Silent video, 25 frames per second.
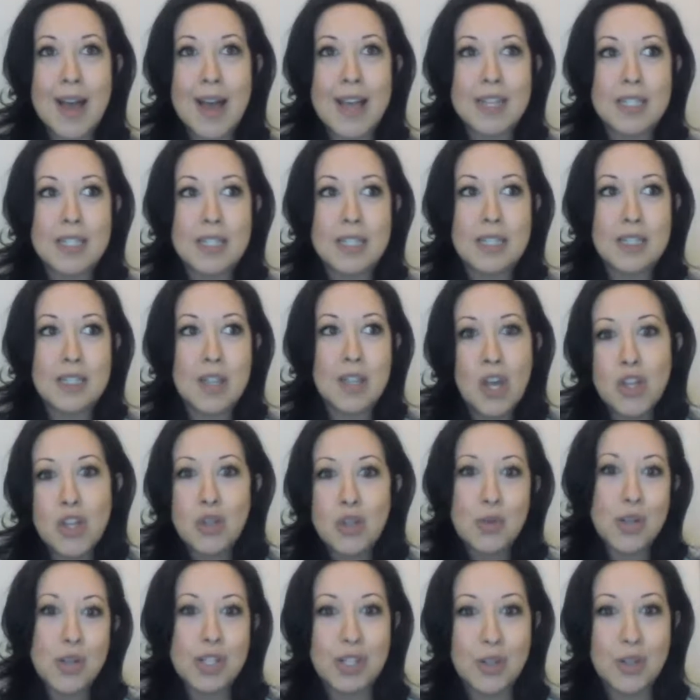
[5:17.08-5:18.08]
I did
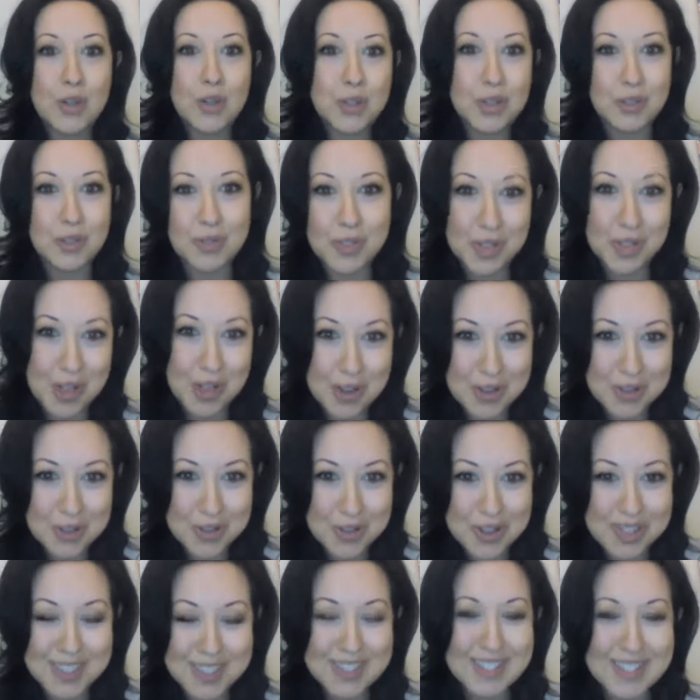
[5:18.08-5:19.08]
3 loads of
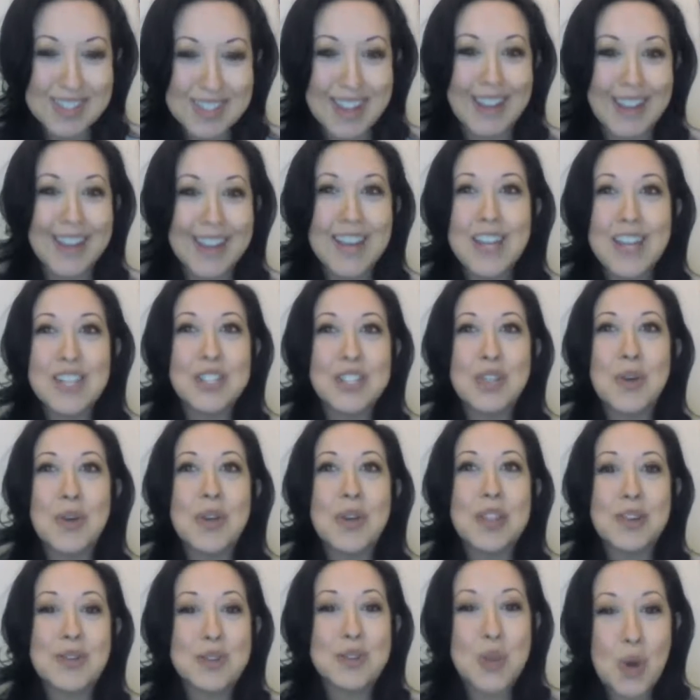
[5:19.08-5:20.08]
laundry today.
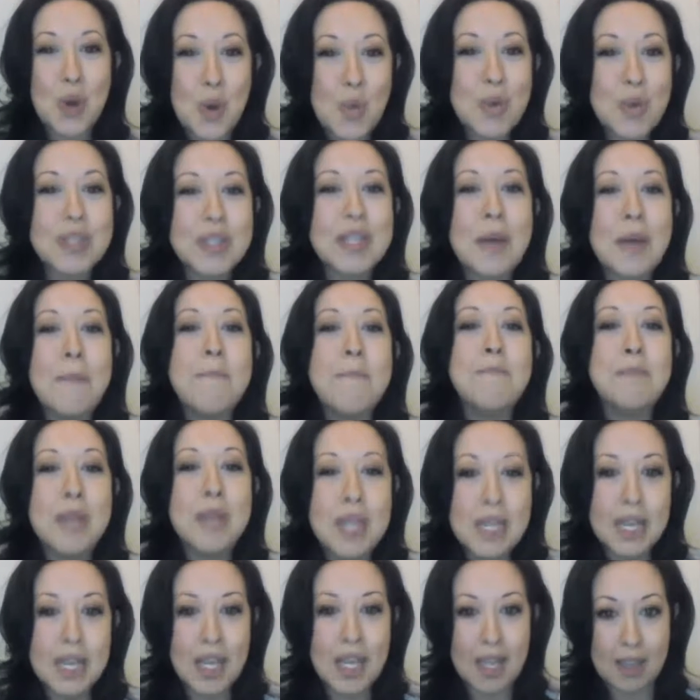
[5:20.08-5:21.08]
So there's always a
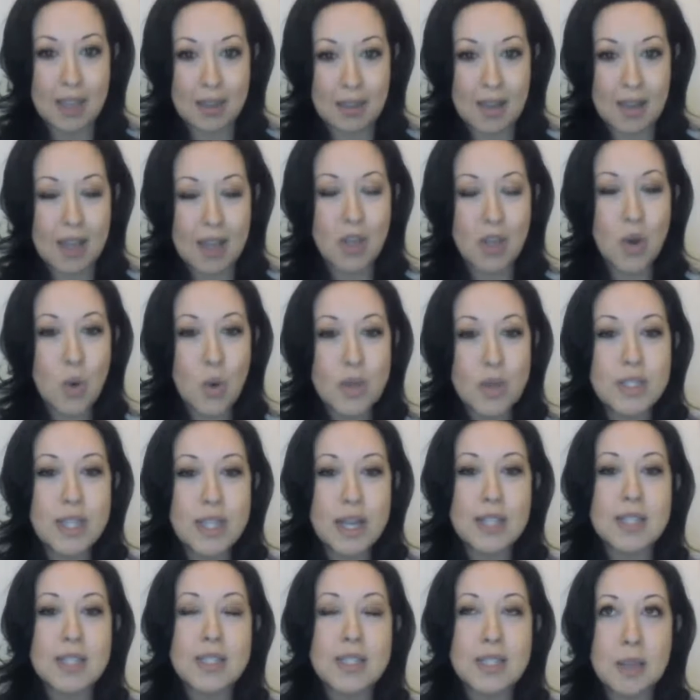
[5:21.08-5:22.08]
meaning. I always
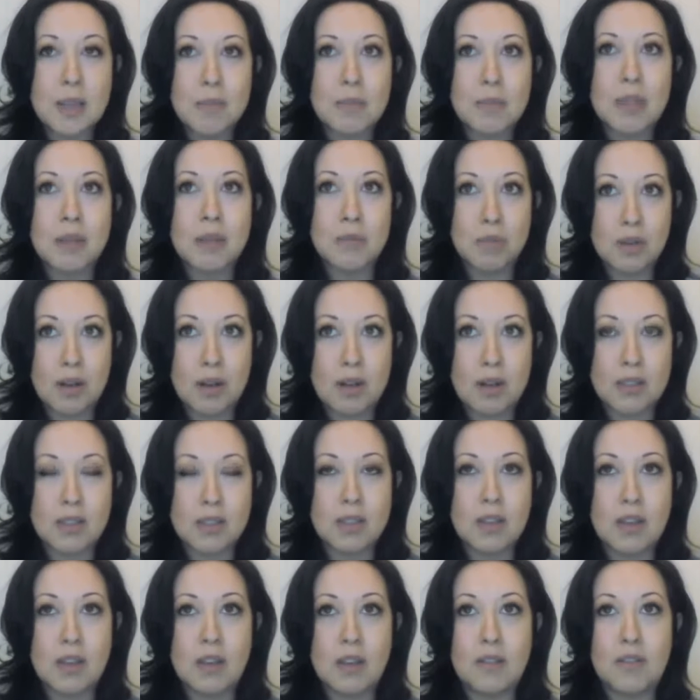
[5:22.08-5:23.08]
had something
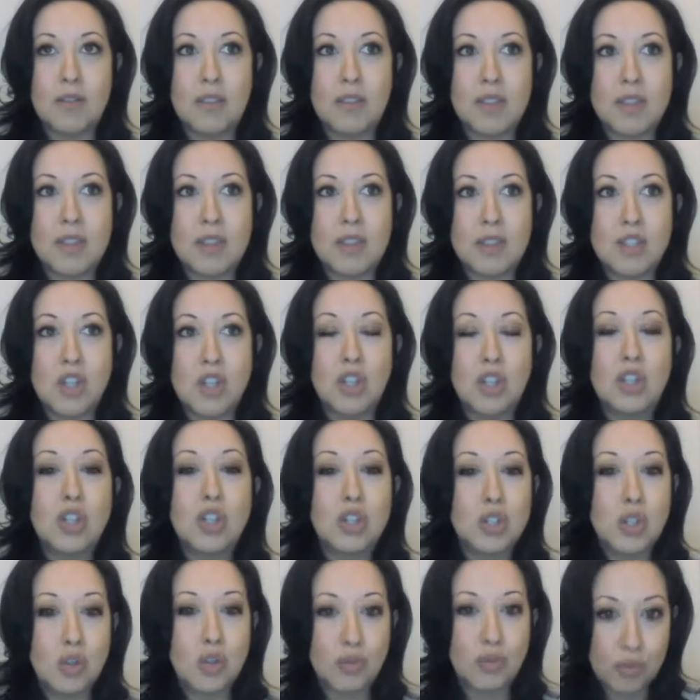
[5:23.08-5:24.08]
positive to
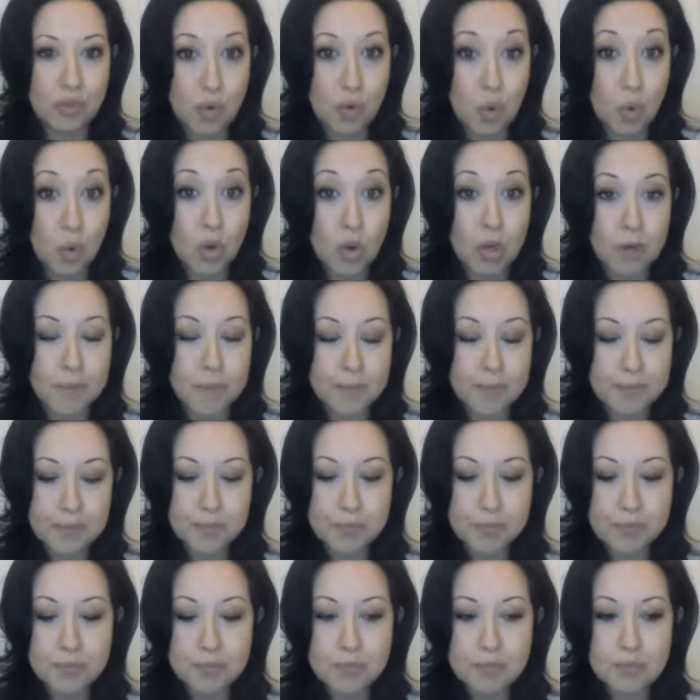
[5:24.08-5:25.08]
look for.
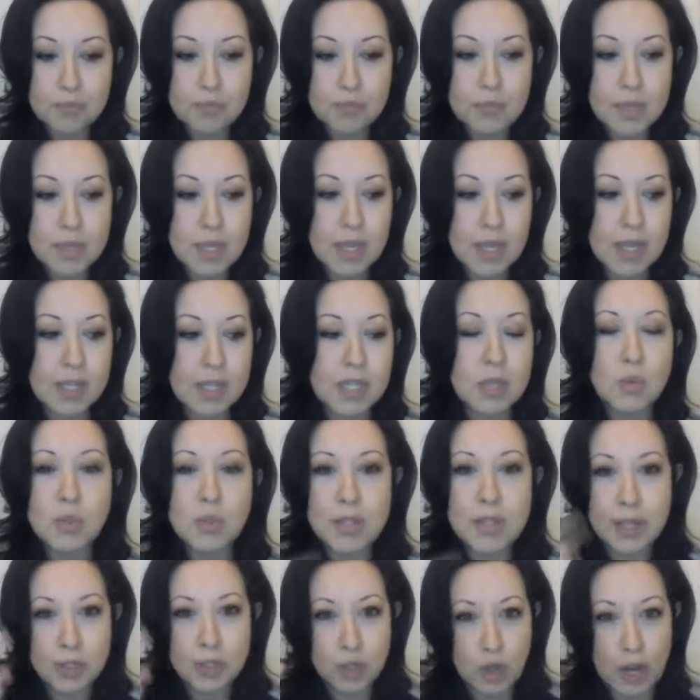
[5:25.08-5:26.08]
And it
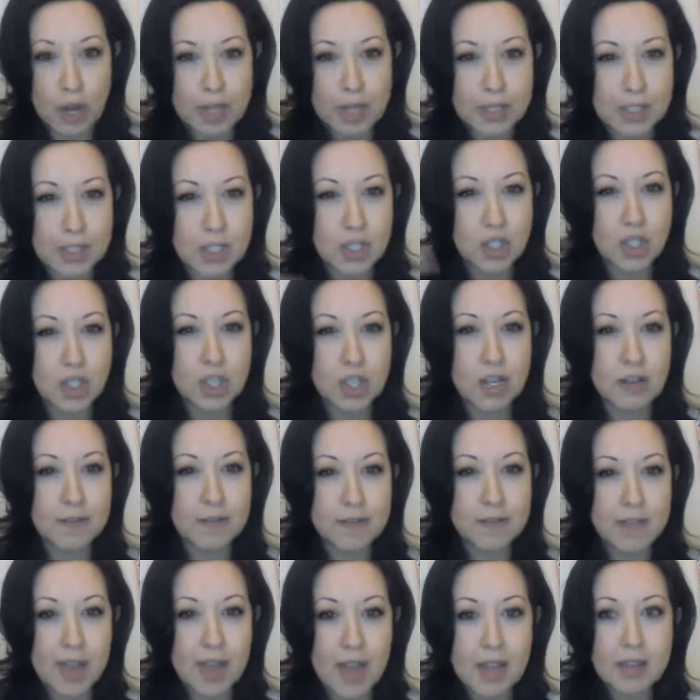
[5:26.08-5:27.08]
was that transition
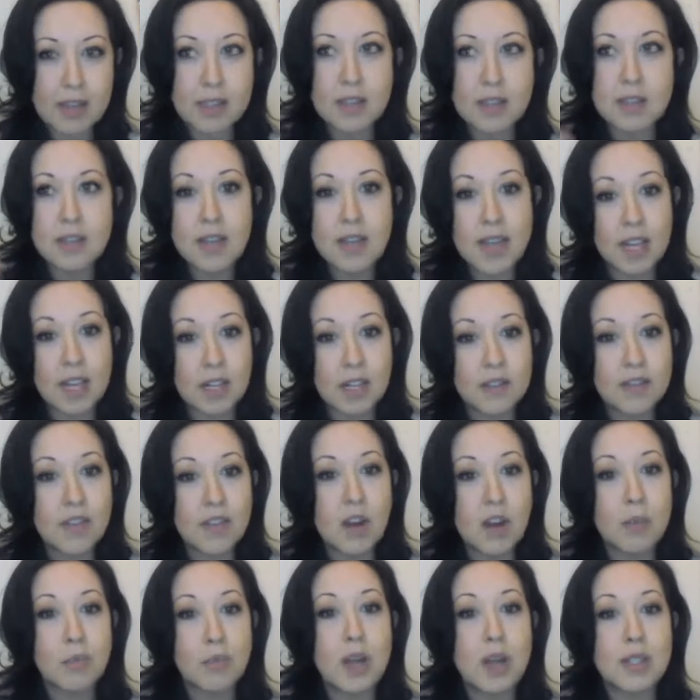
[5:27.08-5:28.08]
of that negative
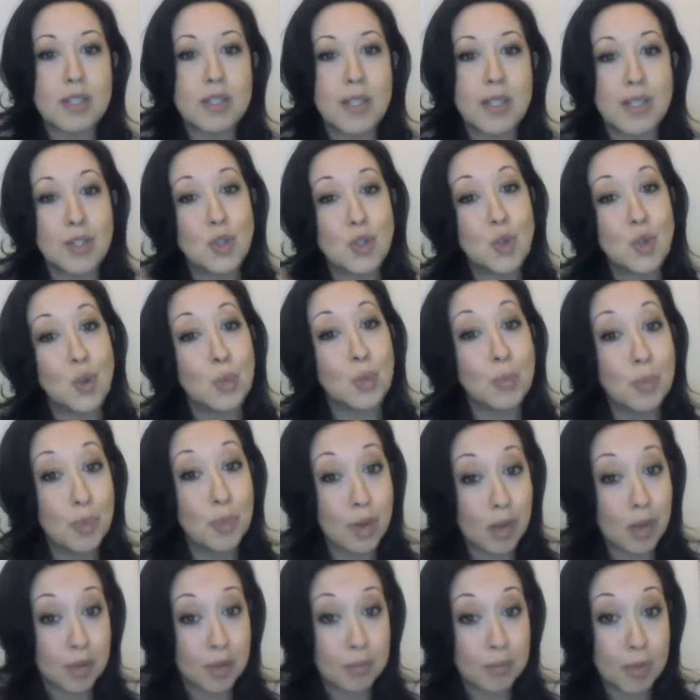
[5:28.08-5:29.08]
thought process to
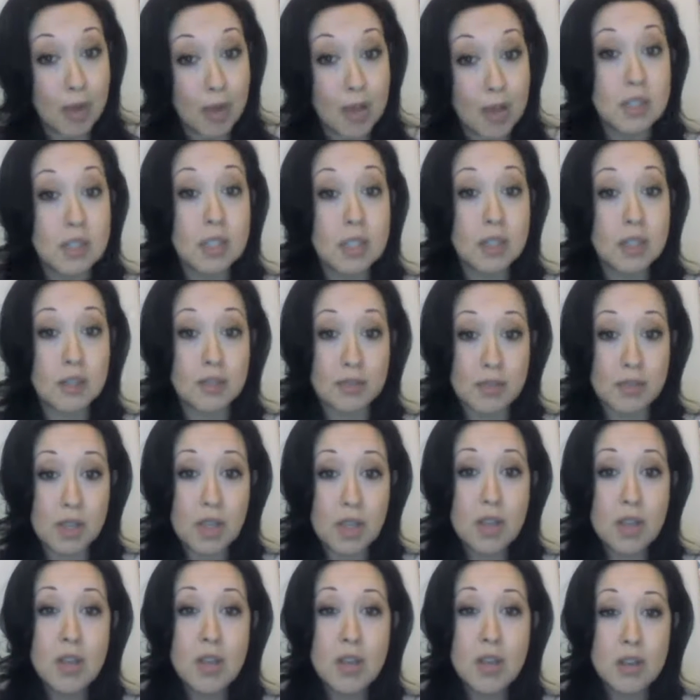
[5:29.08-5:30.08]
a positive
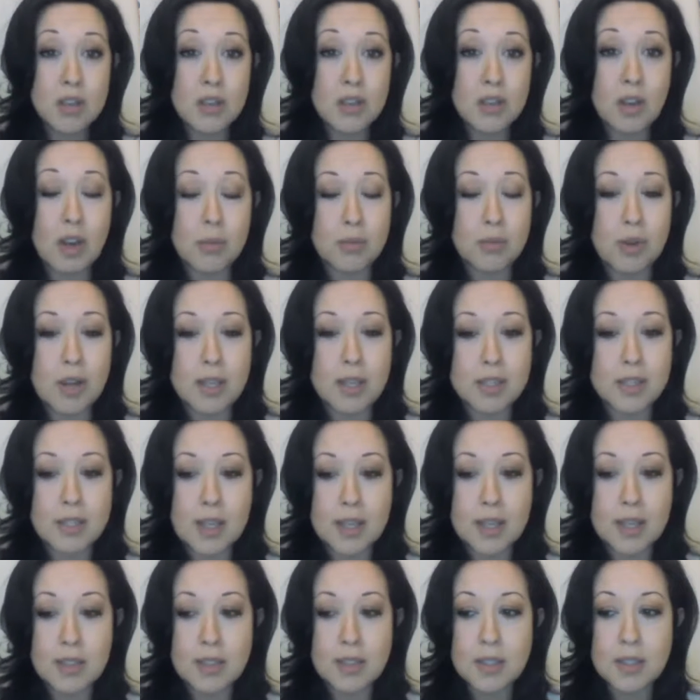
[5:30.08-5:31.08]
thought
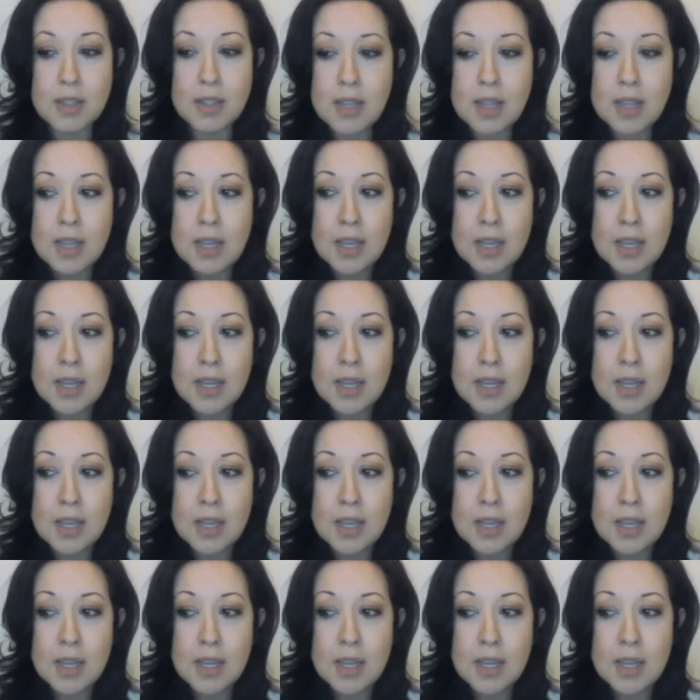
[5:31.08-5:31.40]
process.